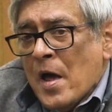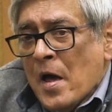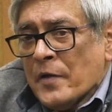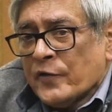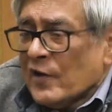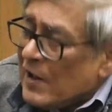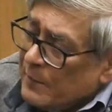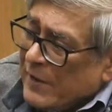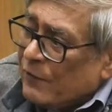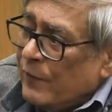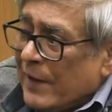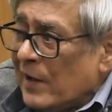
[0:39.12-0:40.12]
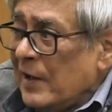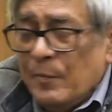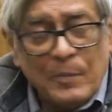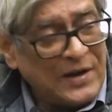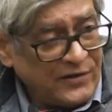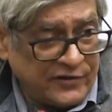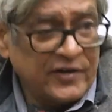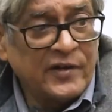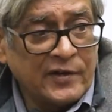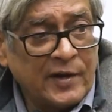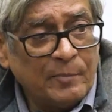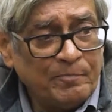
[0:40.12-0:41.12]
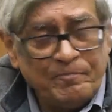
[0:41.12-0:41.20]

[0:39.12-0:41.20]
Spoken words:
So let me quickly mention them.